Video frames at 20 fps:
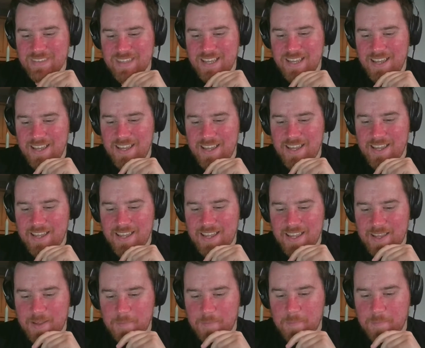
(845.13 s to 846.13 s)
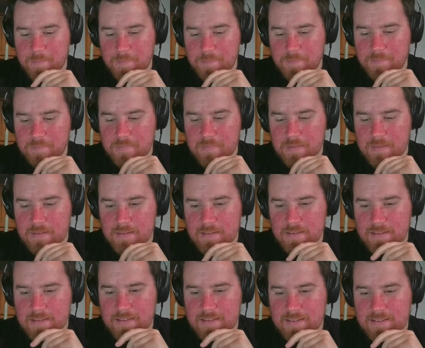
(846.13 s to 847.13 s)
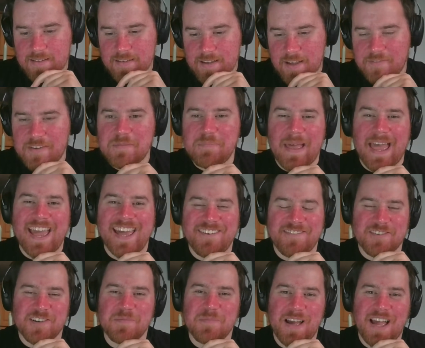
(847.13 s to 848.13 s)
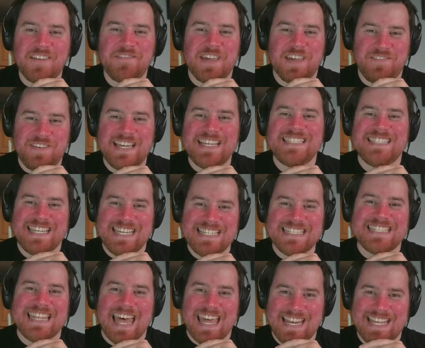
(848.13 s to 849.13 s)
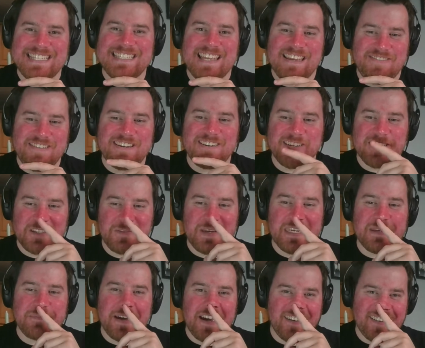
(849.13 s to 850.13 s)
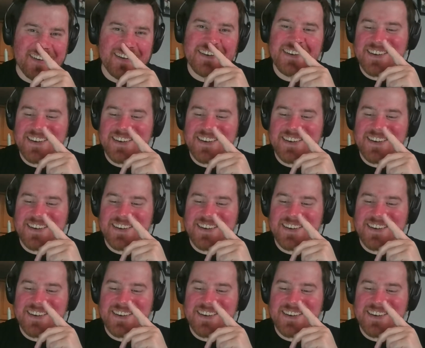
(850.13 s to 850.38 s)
I feel bad for him. If he sees that, he's definitely going to tweet about it.